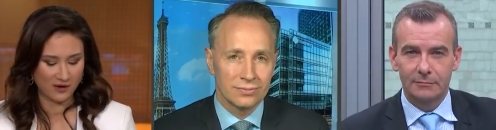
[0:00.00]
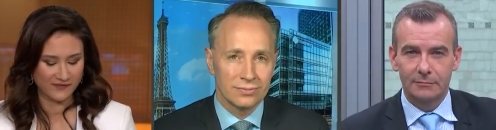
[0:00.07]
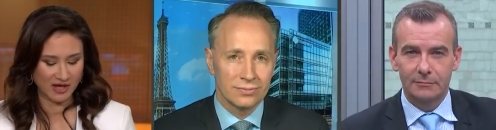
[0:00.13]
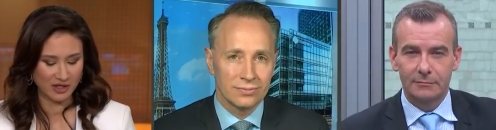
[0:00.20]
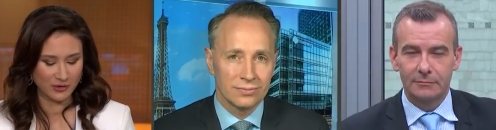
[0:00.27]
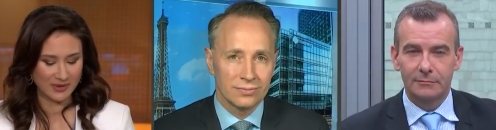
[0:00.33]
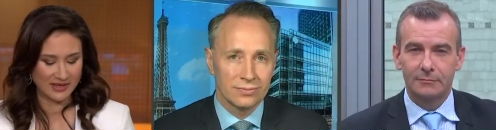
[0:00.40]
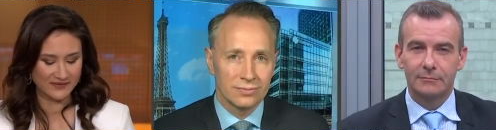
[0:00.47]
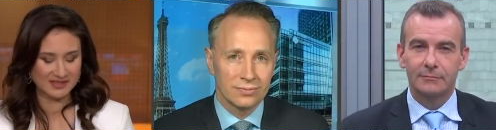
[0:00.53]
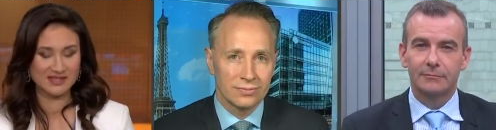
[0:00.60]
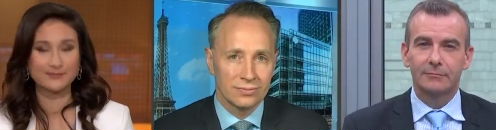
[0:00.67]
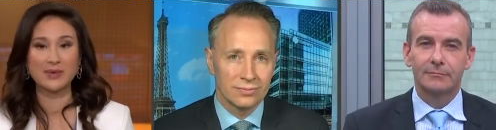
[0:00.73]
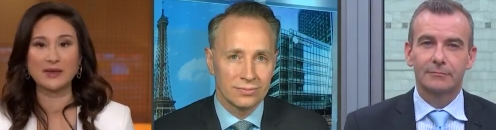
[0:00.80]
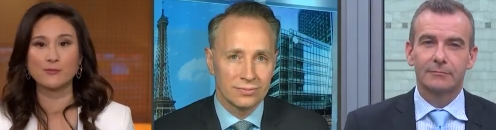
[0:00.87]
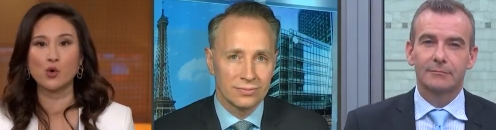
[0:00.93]
Speaker 1: Can you give us a
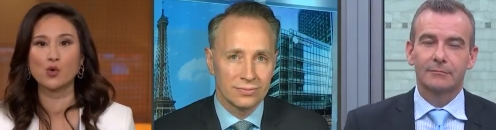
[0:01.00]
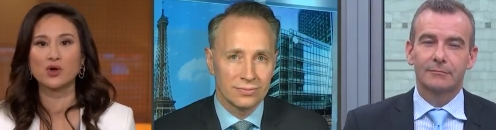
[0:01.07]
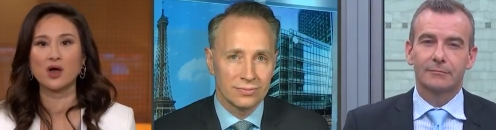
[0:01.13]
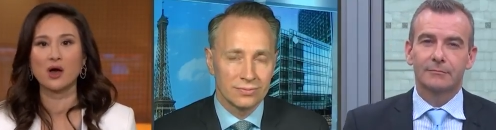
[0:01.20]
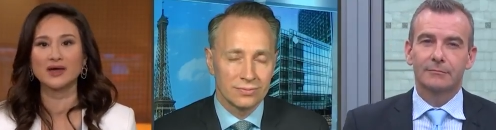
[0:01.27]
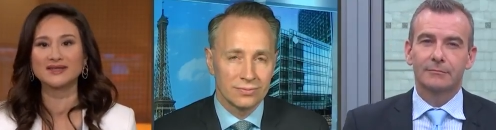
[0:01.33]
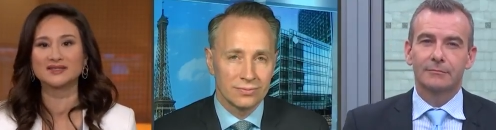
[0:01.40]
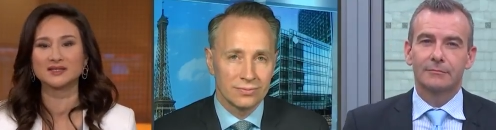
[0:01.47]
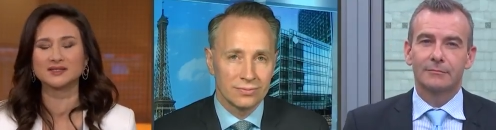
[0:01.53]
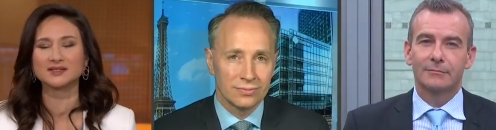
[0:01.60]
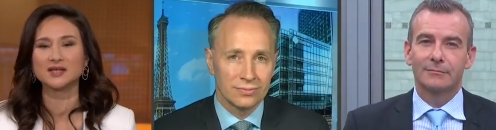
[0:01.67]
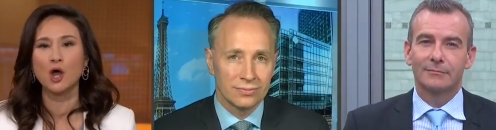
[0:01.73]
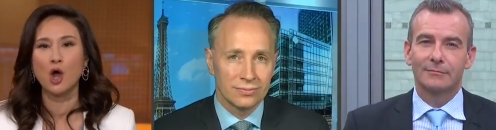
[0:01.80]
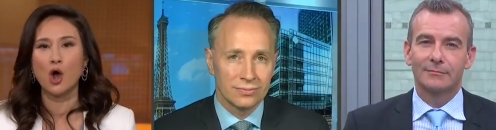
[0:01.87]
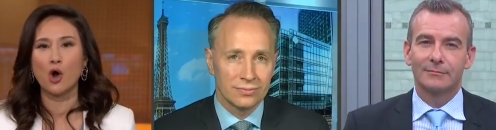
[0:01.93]
bit more guidance
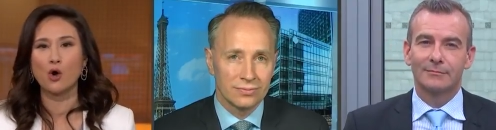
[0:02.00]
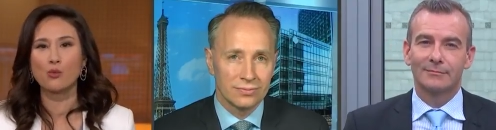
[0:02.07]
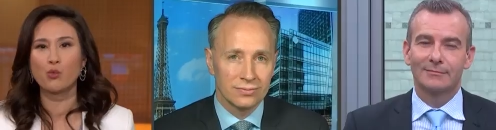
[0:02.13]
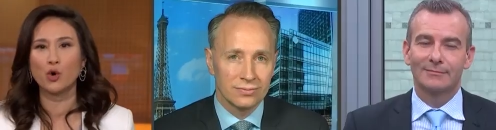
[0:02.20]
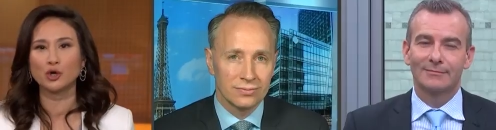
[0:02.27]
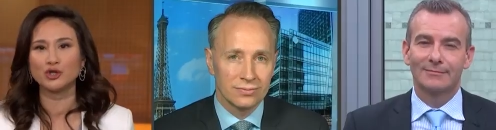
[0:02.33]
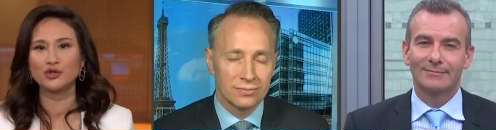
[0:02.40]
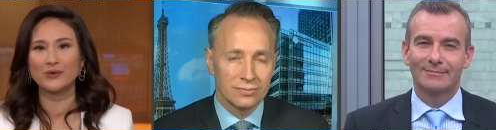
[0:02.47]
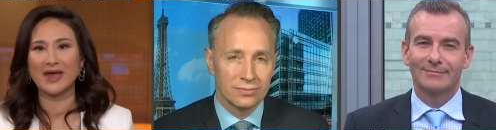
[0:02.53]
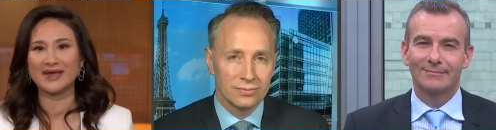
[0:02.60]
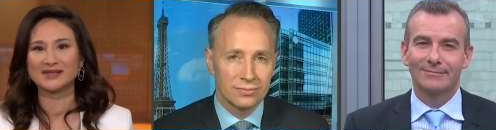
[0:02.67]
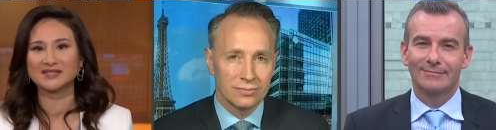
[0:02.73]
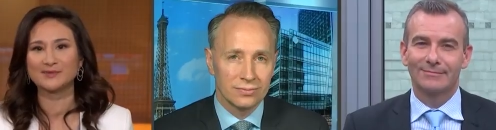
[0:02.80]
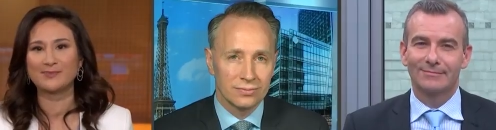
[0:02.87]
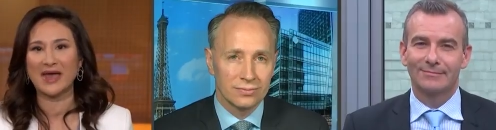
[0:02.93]
on what you
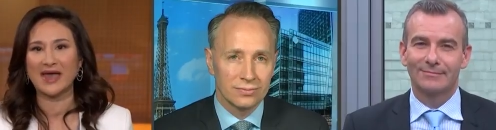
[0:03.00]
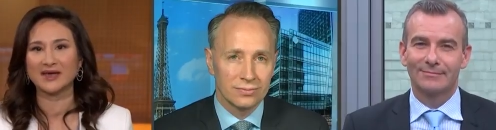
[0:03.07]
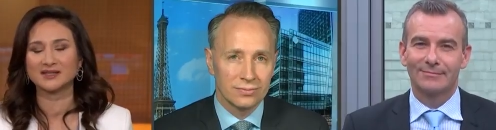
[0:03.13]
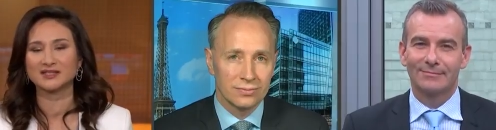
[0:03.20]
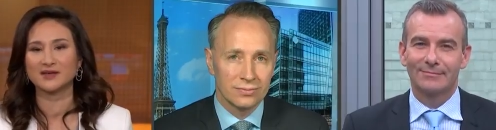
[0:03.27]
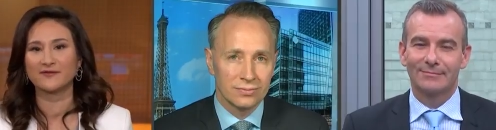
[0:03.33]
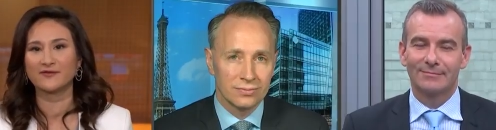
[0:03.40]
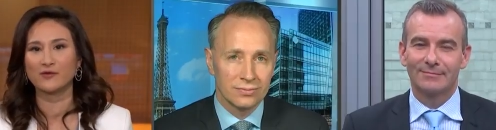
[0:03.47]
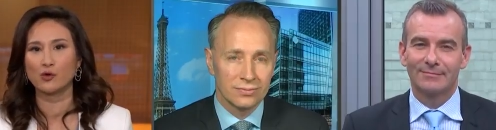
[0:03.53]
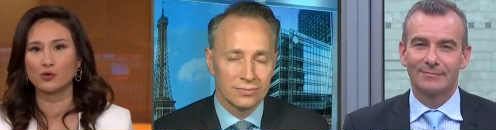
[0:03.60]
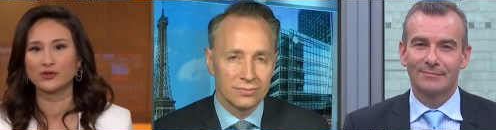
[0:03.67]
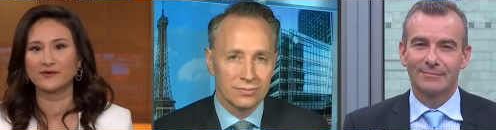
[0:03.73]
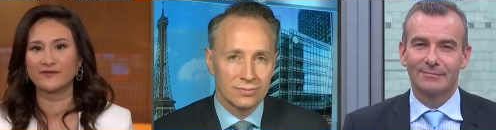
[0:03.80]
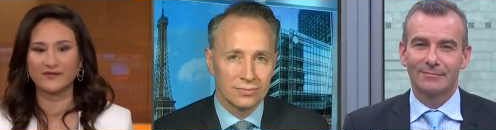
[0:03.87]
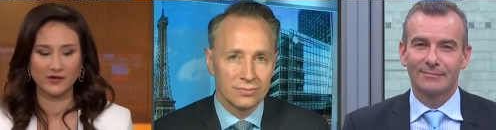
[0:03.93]
expect for the
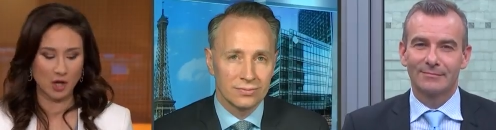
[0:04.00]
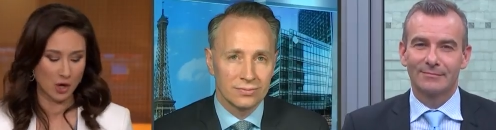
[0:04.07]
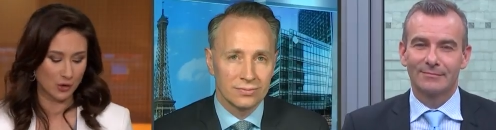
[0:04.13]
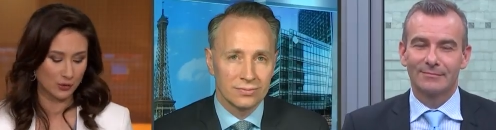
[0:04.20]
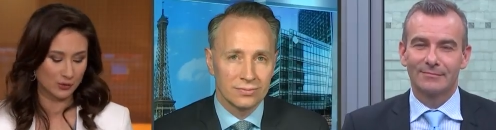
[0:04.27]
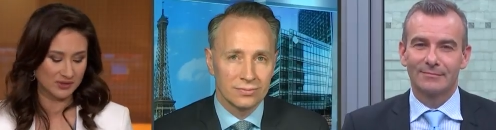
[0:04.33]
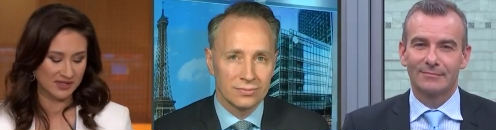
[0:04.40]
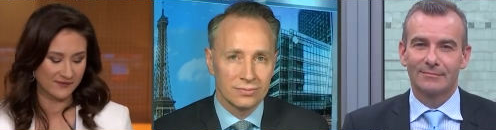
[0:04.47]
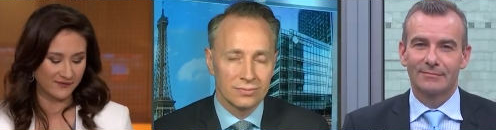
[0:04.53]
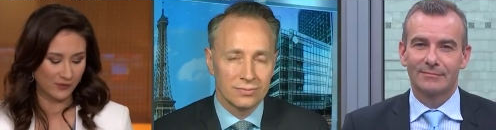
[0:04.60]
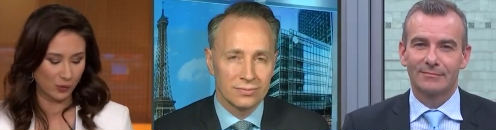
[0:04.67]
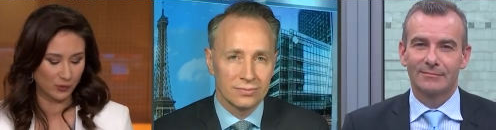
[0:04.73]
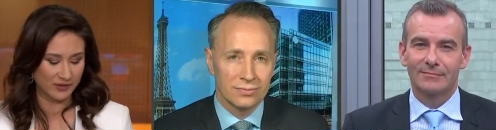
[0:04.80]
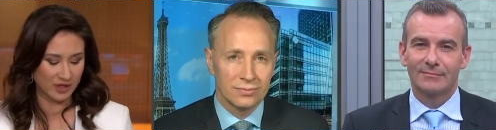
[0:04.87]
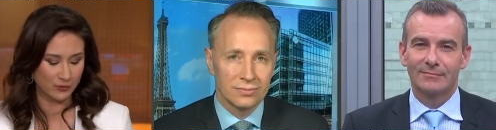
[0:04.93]
flows for
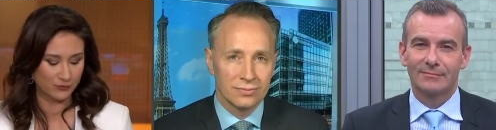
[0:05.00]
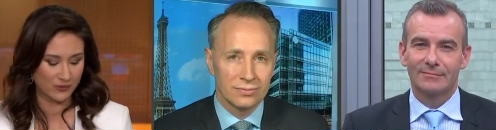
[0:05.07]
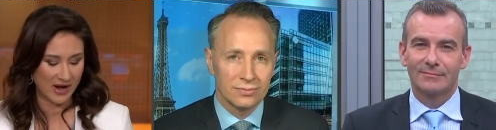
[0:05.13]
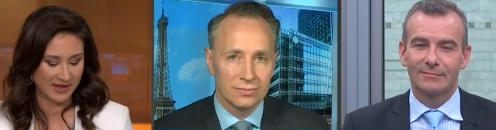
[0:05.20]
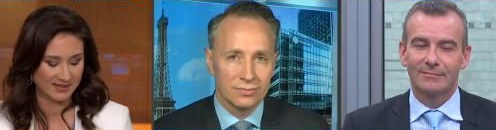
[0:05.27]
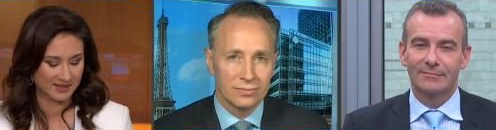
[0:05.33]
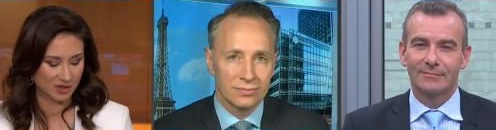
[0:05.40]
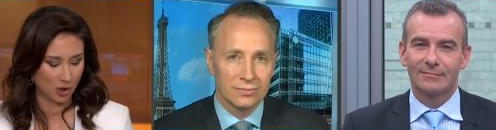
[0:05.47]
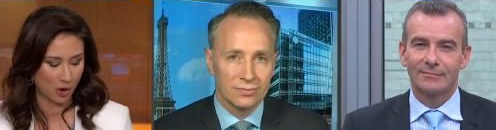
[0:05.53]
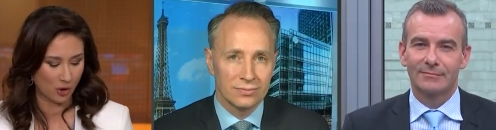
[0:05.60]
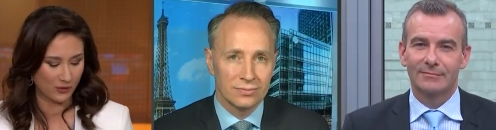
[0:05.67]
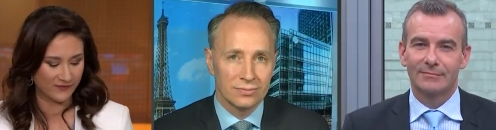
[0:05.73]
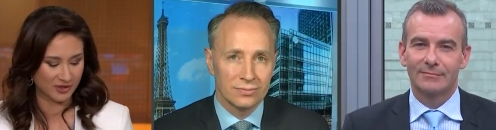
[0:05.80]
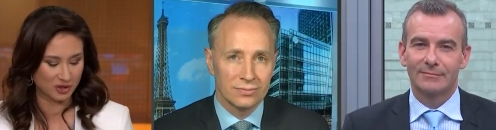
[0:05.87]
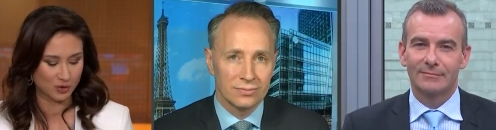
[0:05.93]
the rest of
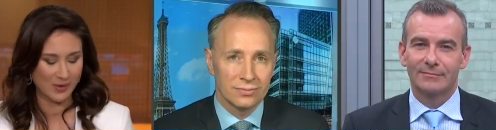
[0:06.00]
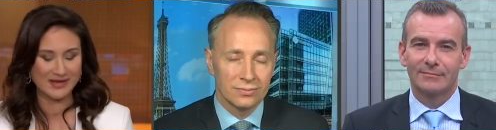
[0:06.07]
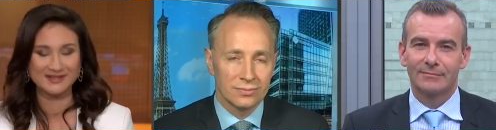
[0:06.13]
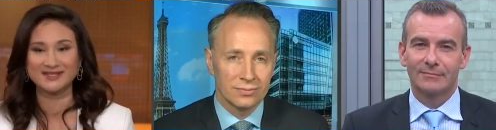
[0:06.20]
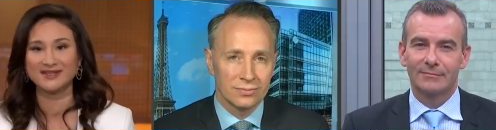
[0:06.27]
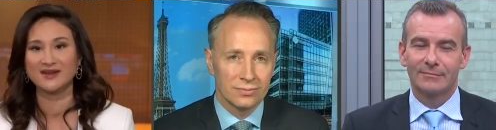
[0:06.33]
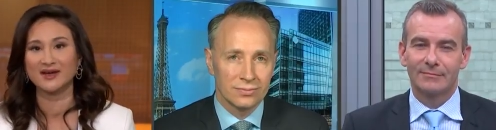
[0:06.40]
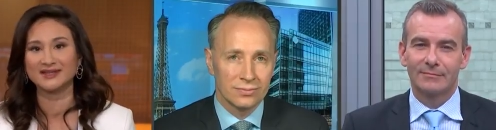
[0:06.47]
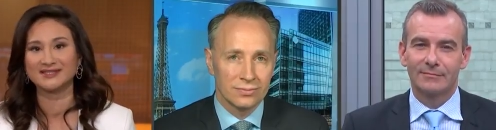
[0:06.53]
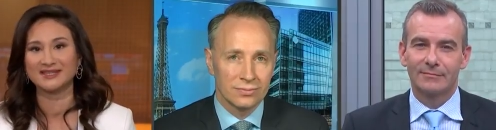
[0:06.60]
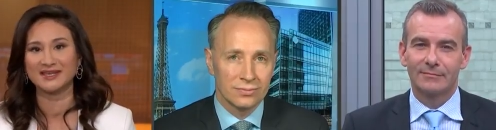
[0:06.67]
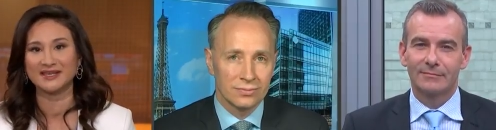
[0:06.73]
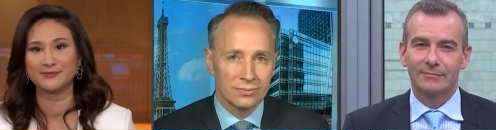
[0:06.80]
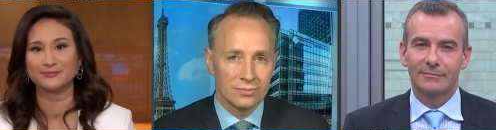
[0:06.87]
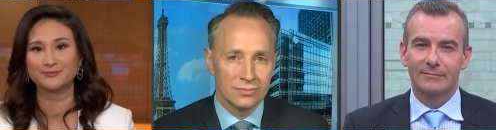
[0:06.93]

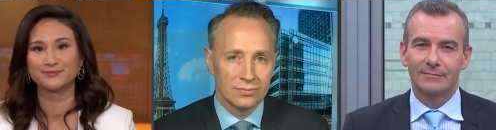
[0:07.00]
2019?